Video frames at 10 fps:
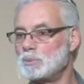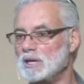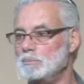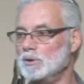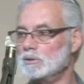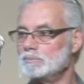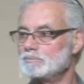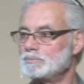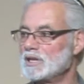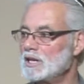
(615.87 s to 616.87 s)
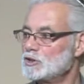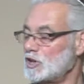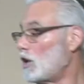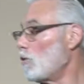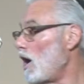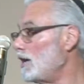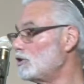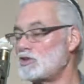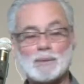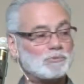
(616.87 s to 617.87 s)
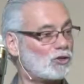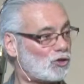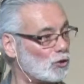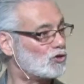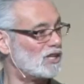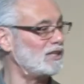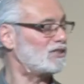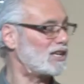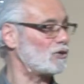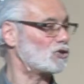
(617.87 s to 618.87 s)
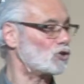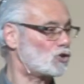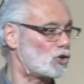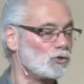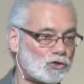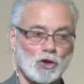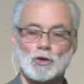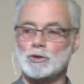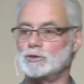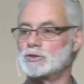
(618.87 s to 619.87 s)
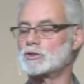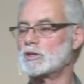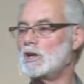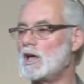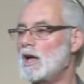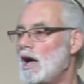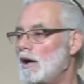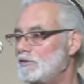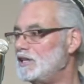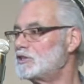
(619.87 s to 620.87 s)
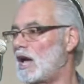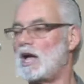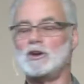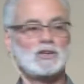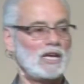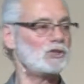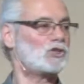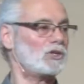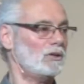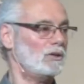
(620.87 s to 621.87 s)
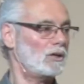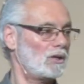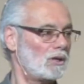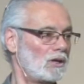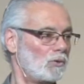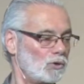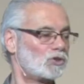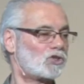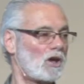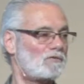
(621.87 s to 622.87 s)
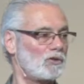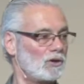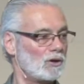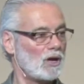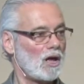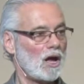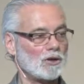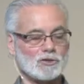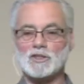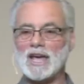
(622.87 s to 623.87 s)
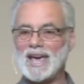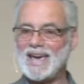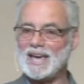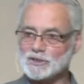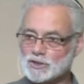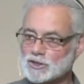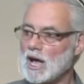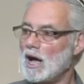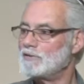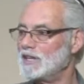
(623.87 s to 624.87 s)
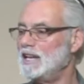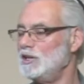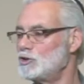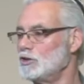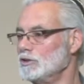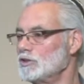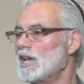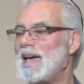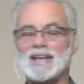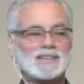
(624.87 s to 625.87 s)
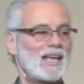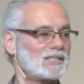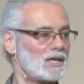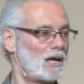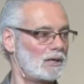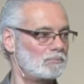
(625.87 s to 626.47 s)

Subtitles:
people. Zechariah chapter 13 tells us 2/3 of the entire nation will suffer under the hands of the nations at that time.